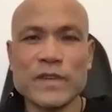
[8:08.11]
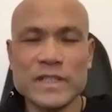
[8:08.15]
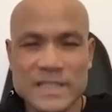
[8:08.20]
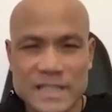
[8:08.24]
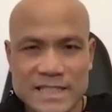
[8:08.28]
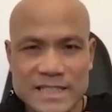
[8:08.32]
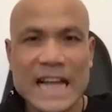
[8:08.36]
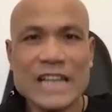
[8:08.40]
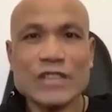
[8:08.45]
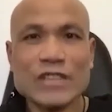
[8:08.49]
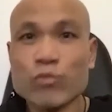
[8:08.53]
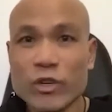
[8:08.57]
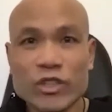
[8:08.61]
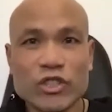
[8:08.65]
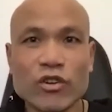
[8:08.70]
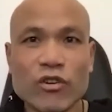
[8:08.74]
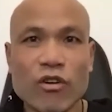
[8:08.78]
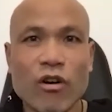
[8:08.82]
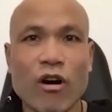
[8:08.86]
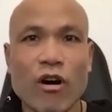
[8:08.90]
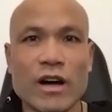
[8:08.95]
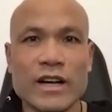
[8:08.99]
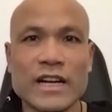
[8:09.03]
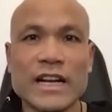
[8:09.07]
that's what you
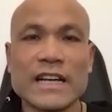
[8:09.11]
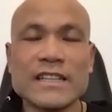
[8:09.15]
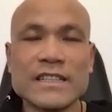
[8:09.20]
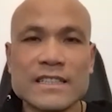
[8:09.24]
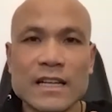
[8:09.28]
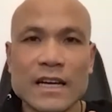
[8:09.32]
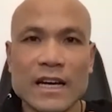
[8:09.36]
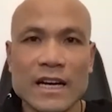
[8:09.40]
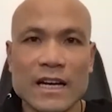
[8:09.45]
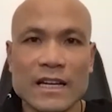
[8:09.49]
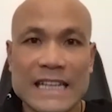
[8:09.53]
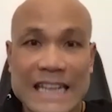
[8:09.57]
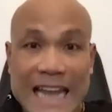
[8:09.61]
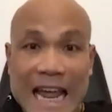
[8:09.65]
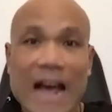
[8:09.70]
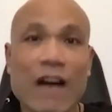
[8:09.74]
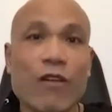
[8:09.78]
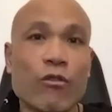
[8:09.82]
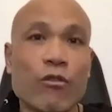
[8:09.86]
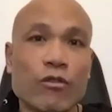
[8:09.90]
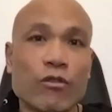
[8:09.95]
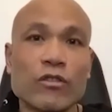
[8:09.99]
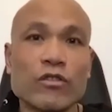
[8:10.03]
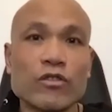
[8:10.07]
got. And
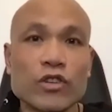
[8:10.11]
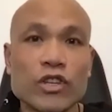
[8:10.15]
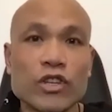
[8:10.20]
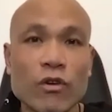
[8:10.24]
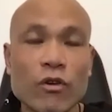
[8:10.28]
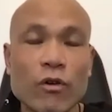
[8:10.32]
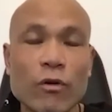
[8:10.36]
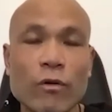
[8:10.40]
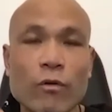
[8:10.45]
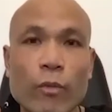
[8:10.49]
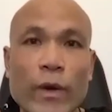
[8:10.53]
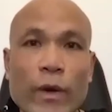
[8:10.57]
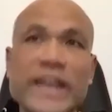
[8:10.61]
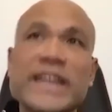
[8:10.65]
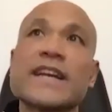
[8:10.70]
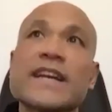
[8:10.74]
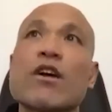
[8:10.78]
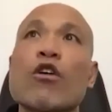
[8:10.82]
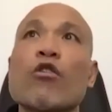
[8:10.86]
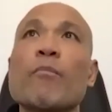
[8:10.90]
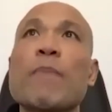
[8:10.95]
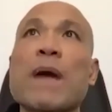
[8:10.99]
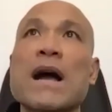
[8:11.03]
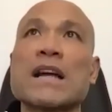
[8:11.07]
now when you
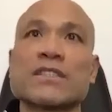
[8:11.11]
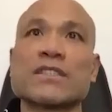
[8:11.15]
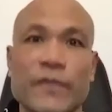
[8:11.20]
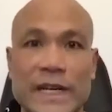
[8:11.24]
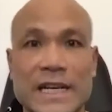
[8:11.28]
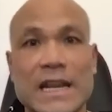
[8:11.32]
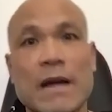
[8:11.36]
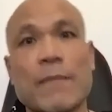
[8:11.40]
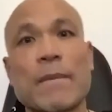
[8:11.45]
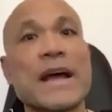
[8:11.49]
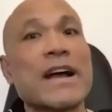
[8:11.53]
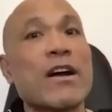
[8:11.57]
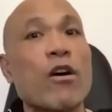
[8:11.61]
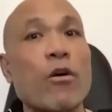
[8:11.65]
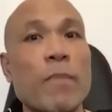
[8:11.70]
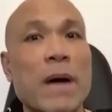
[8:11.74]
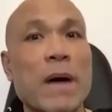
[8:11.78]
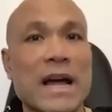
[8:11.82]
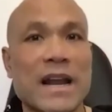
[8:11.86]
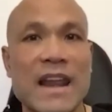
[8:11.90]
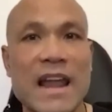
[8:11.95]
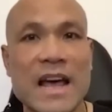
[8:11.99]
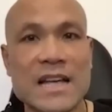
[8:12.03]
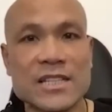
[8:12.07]
go back to Vietnam, I go
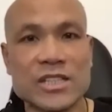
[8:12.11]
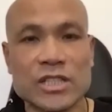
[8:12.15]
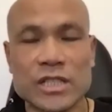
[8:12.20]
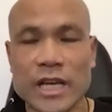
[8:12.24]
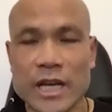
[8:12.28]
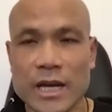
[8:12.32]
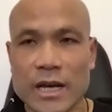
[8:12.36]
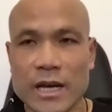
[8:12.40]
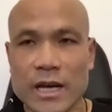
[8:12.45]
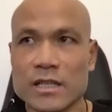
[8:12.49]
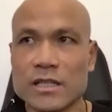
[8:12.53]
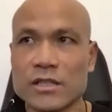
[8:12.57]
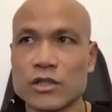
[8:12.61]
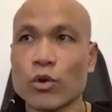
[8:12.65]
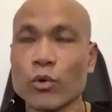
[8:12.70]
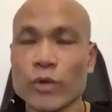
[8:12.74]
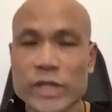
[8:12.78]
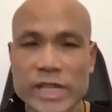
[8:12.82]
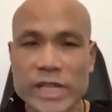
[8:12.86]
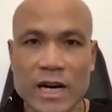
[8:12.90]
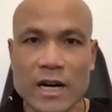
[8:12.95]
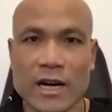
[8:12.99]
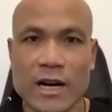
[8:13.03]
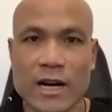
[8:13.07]
back last year, 2
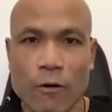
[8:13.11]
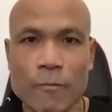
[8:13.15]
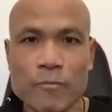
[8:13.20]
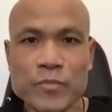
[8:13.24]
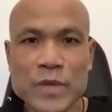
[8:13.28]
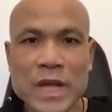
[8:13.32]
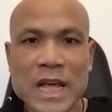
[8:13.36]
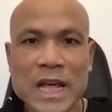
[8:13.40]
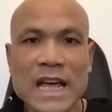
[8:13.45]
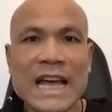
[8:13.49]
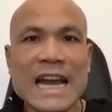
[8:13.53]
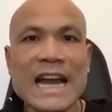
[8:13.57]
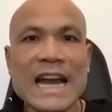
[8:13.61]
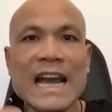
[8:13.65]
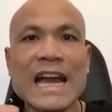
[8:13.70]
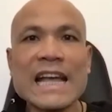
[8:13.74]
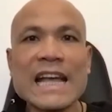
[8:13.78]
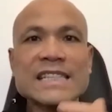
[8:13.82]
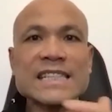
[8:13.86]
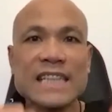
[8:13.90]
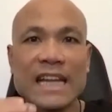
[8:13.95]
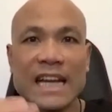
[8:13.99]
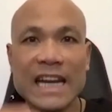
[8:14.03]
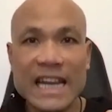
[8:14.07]
years ago,
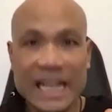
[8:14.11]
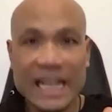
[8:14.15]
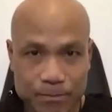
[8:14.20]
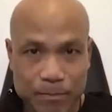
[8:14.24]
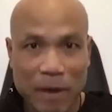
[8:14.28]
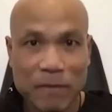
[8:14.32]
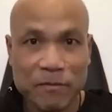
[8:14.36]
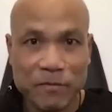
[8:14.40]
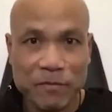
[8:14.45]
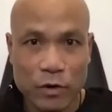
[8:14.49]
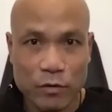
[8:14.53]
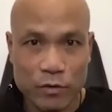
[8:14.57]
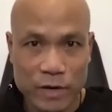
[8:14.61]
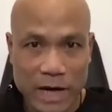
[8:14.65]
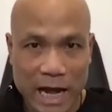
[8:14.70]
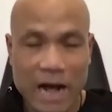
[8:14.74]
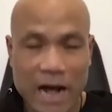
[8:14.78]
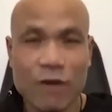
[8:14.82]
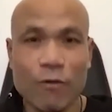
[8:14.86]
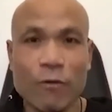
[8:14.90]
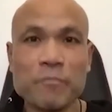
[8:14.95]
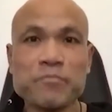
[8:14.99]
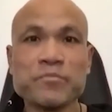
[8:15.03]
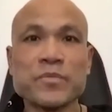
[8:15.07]
less and less buffalo
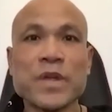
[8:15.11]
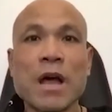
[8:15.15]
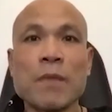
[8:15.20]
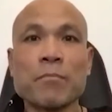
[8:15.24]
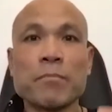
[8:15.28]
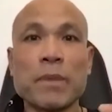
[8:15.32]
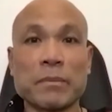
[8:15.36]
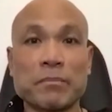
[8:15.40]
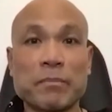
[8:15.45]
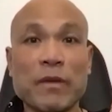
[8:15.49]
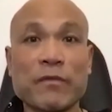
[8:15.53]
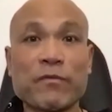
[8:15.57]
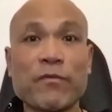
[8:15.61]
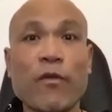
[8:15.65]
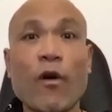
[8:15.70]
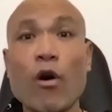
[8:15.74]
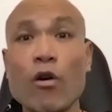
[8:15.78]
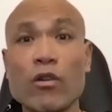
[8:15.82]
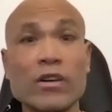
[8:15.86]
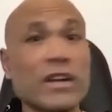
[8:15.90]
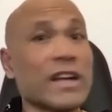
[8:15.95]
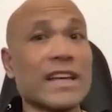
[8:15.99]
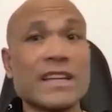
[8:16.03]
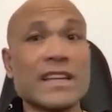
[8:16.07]
now. But
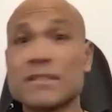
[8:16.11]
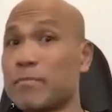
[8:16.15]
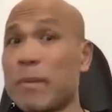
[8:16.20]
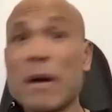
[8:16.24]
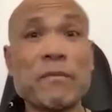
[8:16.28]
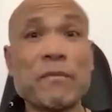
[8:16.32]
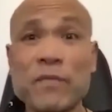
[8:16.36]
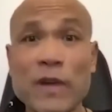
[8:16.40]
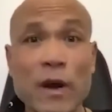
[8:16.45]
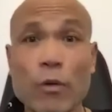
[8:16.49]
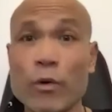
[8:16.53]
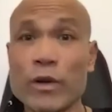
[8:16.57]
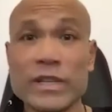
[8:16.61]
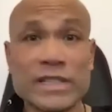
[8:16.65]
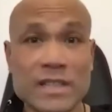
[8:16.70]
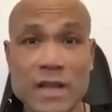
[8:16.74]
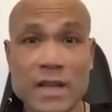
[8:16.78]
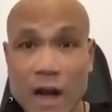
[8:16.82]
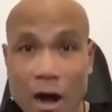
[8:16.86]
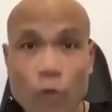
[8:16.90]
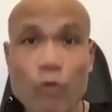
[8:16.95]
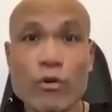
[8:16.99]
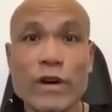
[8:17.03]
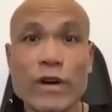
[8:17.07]
before, buffalo is the
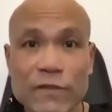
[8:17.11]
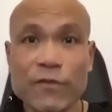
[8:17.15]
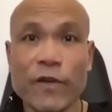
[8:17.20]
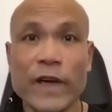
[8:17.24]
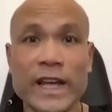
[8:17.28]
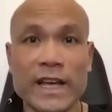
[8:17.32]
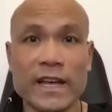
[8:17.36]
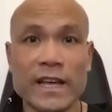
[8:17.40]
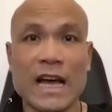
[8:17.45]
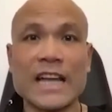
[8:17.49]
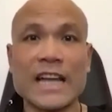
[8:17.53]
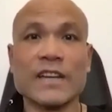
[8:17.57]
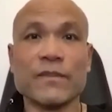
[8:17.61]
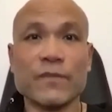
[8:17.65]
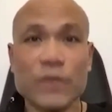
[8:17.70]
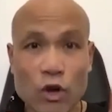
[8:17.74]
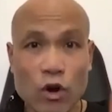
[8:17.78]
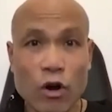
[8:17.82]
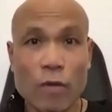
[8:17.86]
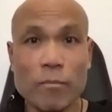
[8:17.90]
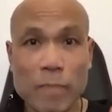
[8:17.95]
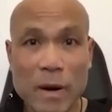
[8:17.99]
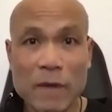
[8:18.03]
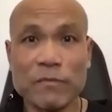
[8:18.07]
only thing. And if you
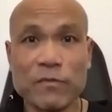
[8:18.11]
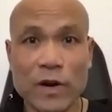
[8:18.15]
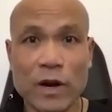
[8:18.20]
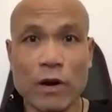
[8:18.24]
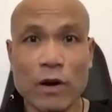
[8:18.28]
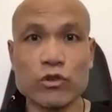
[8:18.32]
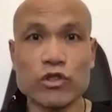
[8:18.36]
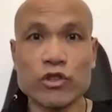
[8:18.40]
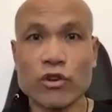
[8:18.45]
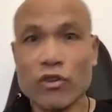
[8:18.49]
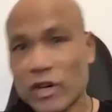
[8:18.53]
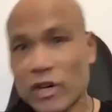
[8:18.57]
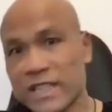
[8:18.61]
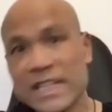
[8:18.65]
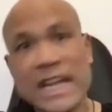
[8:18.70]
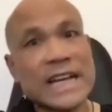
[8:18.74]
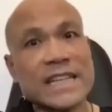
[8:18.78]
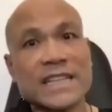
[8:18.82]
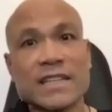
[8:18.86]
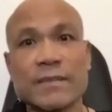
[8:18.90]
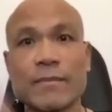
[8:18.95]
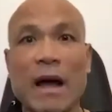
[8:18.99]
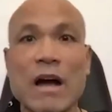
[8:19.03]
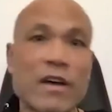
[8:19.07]
got buffalo, you got to take
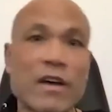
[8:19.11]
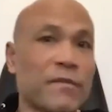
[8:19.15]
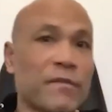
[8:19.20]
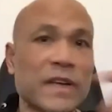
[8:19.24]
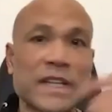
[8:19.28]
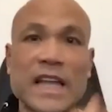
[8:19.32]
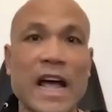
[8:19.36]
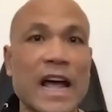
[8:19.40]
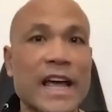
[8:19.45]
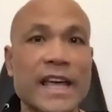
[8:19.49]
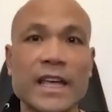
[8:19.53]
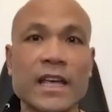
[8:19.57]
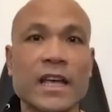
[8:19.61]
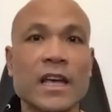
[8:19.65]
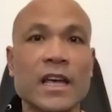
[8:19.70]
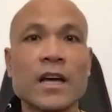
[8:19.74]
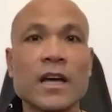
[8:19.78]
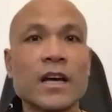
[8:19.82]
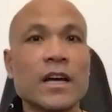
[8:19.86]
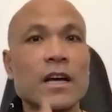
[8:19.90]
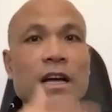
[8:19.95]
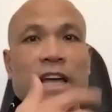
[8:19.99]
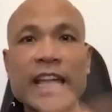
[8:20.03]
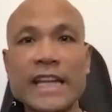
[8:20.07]
them out every day,
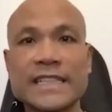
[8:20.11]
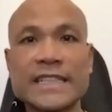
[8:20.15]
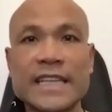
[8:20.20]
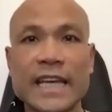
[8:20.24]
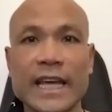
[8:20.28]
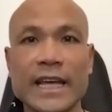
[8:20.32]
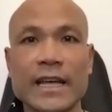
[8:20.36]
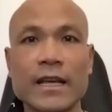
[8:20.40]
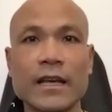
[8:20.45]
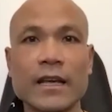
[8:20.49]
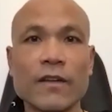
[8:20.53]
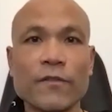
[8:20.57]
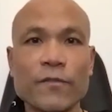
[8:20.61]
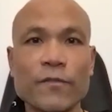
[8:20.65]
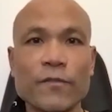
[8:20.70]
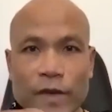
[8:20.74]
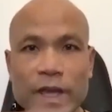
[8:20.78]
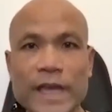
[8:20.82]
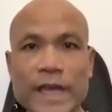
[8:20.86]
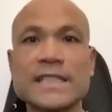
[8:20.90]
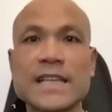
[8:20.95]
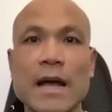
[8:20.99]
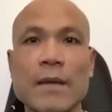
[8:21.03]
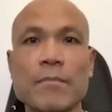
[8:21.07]
eating,
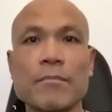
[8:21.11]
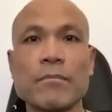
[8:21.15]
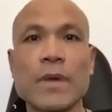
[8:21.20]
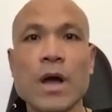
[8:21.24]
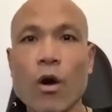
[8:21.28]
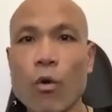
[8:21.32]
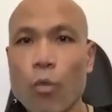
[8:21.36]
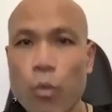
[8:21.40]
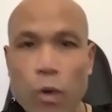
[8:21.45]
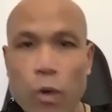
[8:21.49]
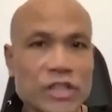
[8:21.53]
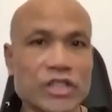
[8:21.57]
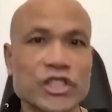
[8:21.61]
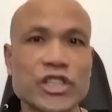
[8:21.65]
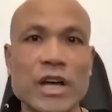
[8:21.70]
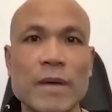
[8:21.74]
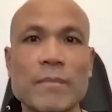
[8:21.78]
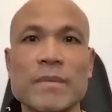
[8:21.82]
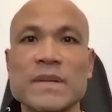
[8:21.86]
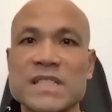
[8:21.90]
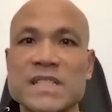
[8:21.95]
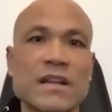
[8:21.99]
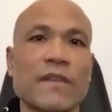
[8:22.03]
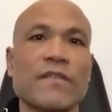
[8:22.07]
feed them, wash them,
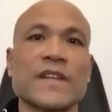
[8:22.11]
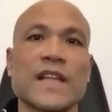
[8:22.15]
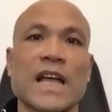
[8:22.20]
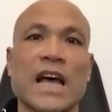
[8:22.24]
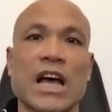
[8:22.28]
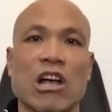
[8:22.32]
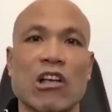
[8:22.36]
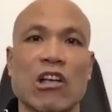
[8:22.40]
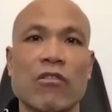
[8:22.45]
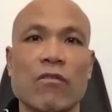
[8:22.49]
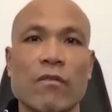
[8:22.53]
and stuff like that.